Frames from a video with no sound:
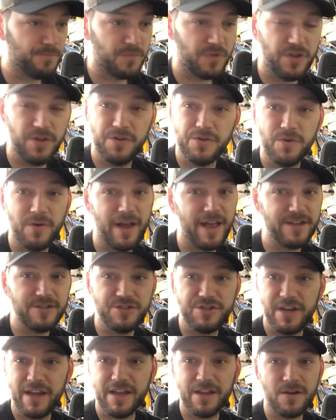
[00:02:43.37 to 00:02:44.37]
You'll head
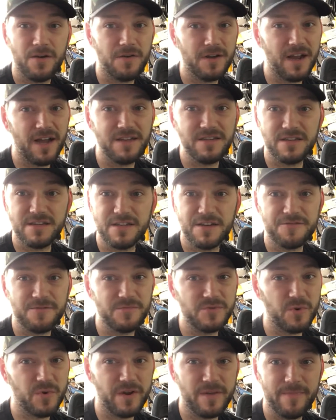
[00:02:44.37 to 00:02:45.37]
shake and all kinds of stuff
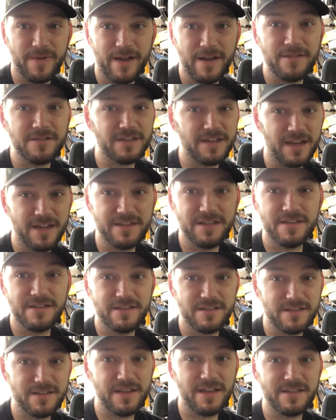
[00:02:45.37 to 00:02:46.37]
from 20 pounds,
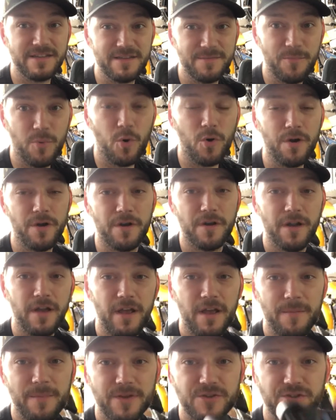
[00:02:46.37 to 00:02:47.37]
guys. That's important.
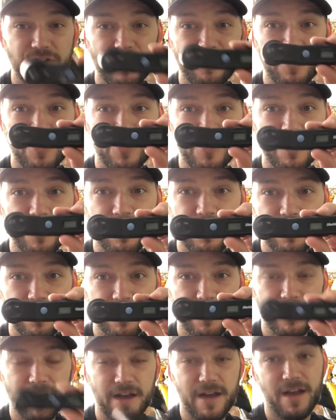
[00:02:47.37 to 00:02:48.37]
Make sure you have a good
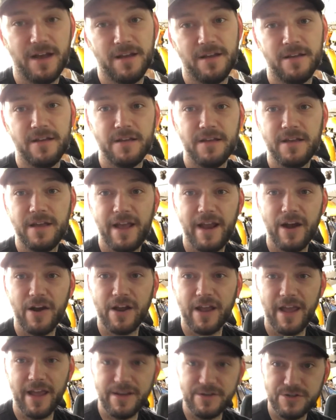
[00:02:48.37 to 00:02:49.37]
air
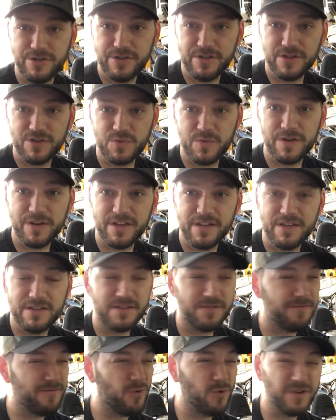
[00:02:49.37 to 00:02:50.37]
gauge. This one
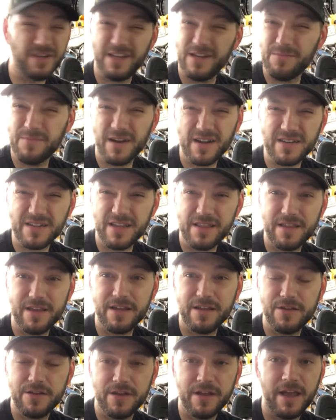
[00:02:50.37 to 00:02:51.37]
is $14, I
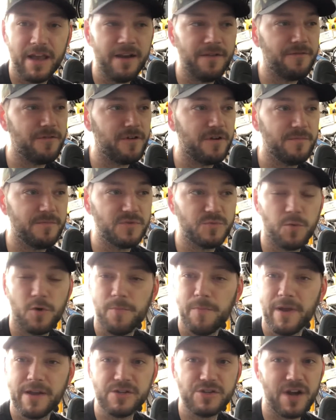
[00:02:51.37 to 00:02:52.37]
think. You can get it from
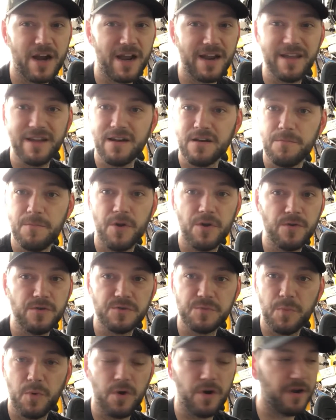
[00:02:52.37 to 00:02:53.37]
Sport Bike Track Gear,
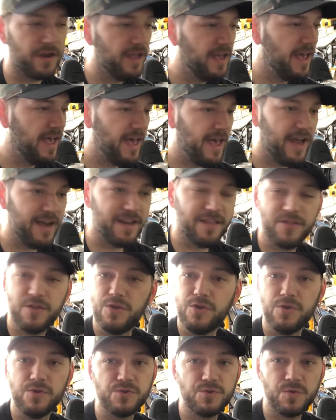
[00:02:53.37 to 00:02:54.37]
Motosport. Any of the
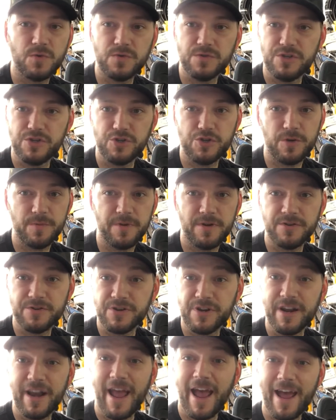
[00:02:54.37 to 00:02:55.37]
usual distributors
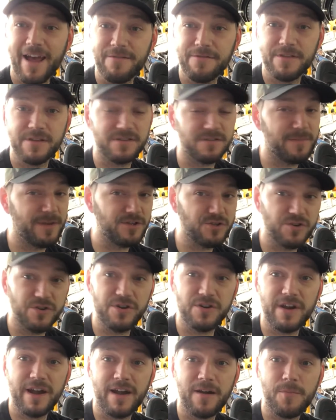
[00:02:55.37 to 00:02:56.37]
are going to have this. Make sure
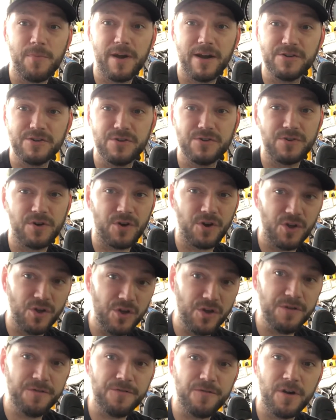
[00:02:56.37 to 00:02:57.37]
your air pressures are
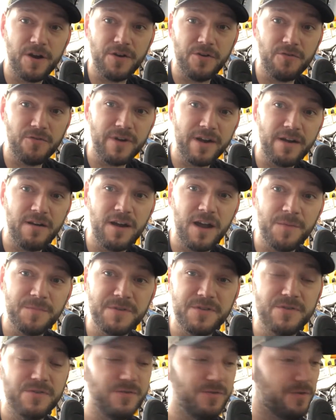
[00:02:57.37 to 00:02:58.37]
good front and rear up
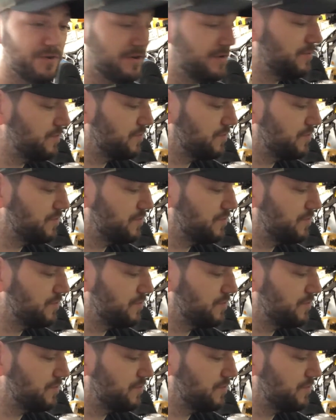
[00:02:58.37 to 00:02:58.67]
to